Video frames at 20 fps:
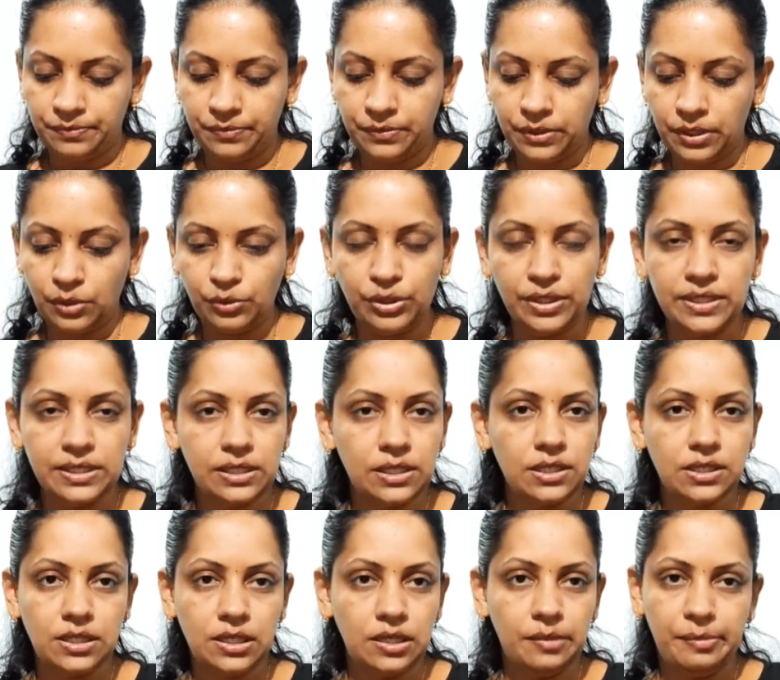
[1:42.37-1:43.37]
Now this
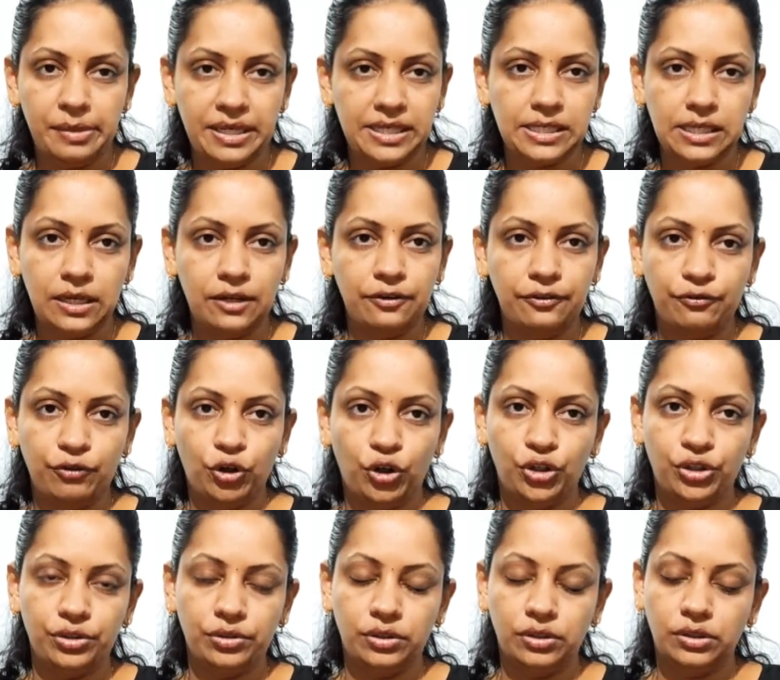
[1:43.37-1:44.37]
is the basic for
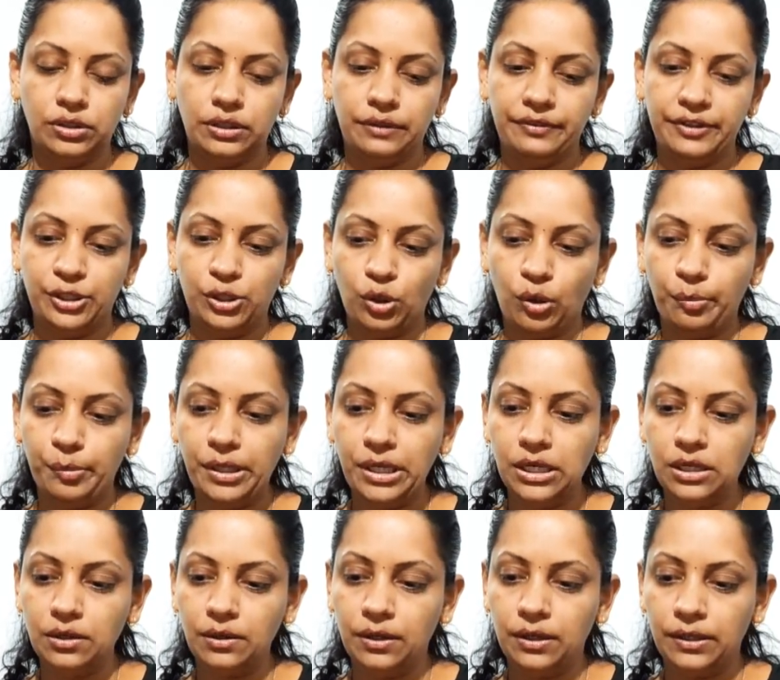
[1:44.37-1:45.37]
our
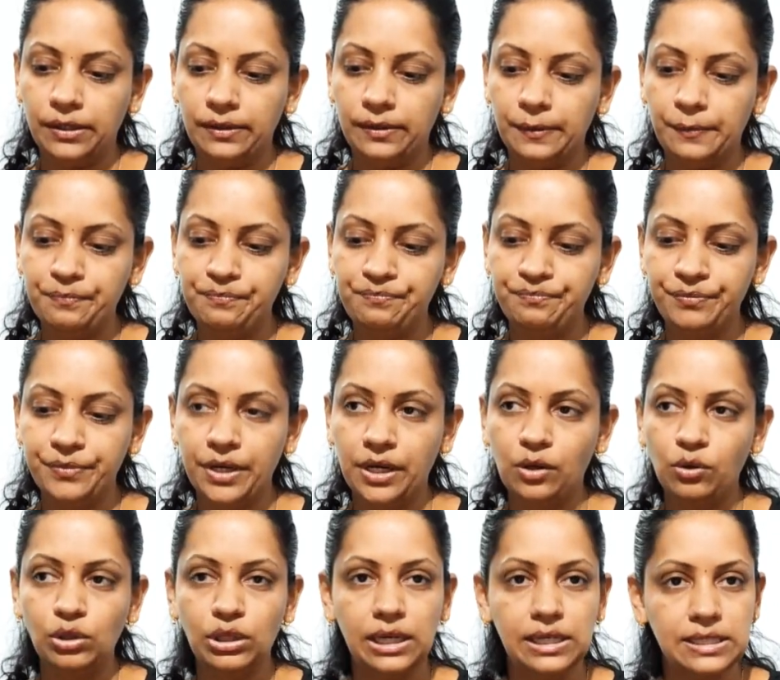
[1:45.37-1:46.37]
topic. Now
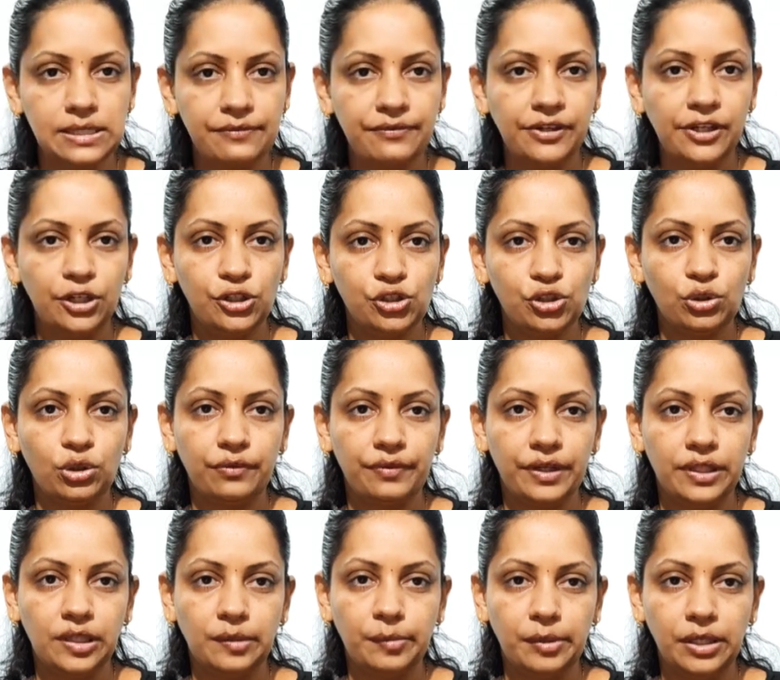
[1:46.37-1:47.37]
classification of
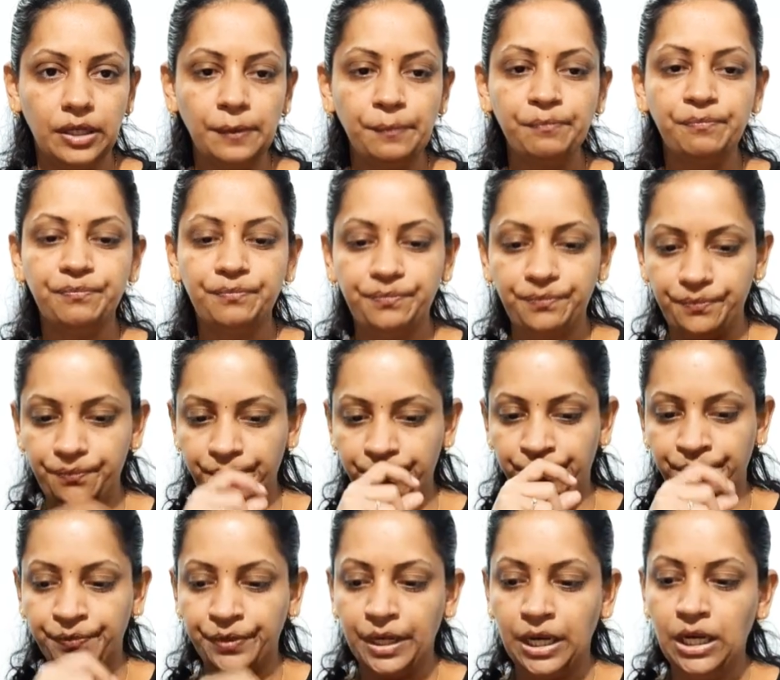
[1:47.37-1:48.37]
anemia.
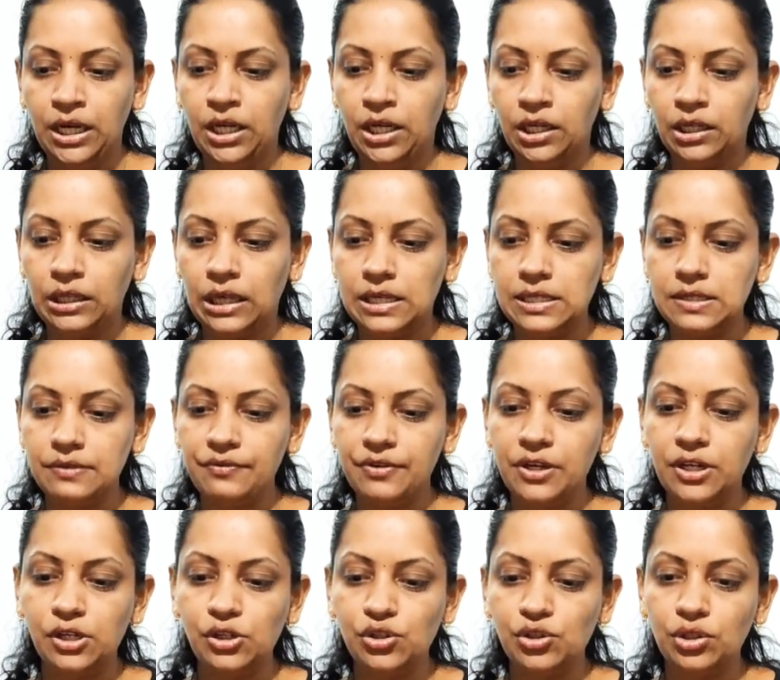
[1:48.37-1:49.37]

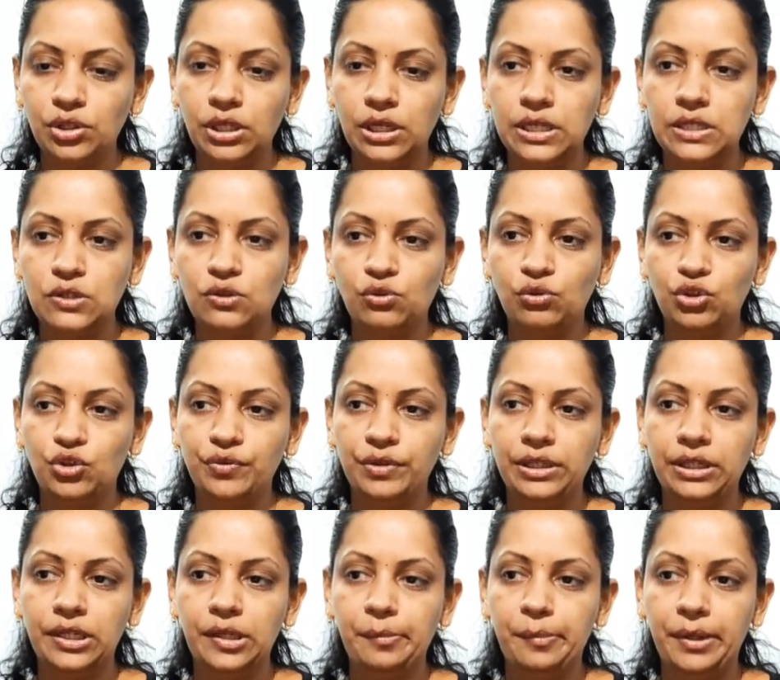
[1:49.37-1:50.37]
Classification is
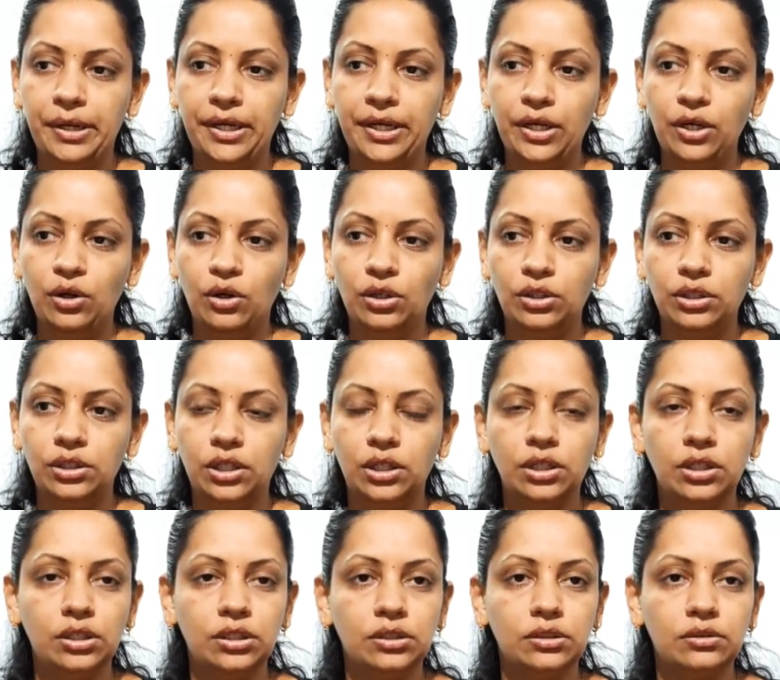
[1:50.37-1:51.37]
usually depending
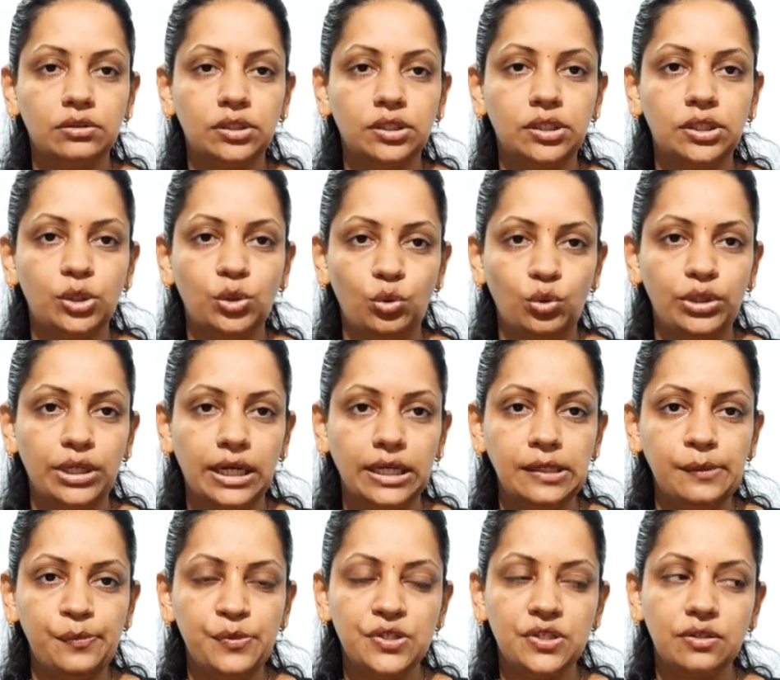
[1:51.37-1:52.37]
on two
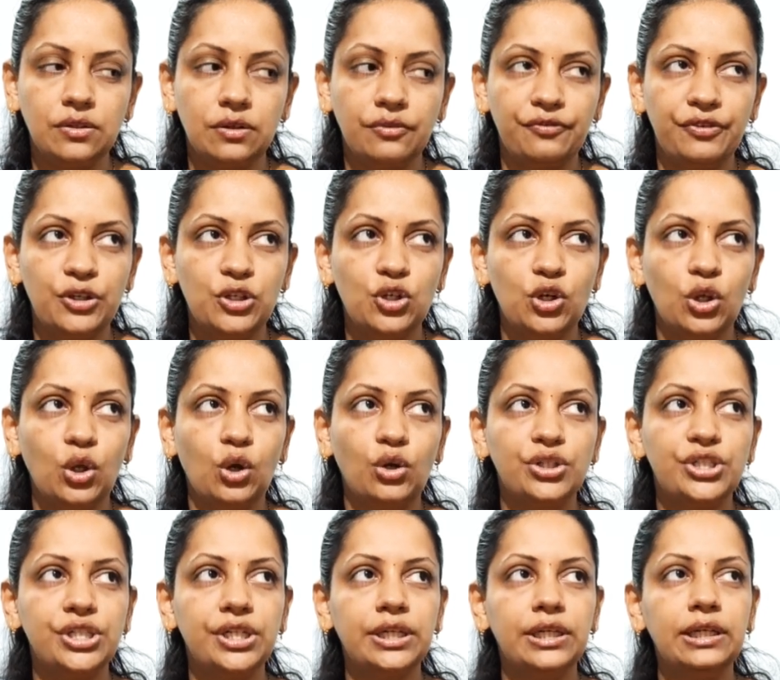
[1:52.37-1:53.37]
types,
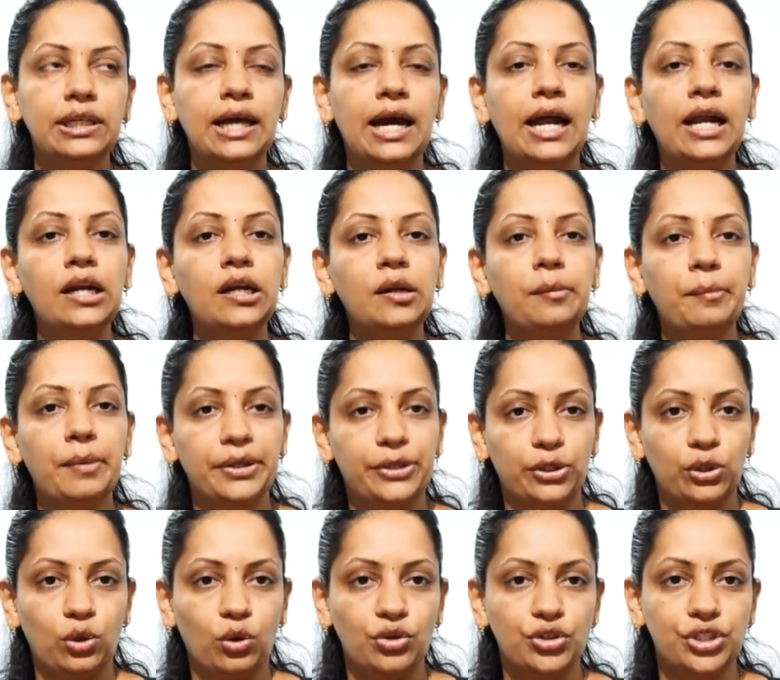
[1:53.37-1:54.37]
physiological and
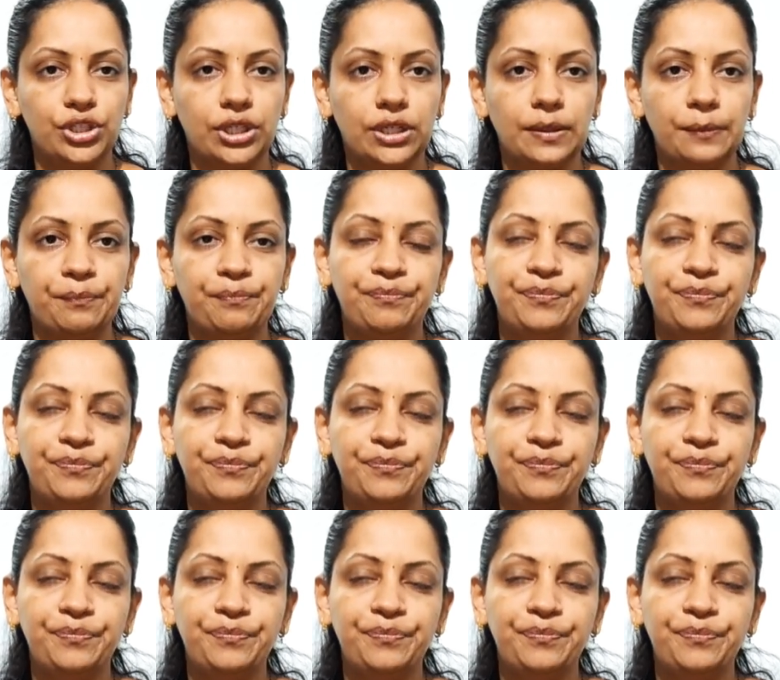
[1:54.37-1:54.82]
pathological.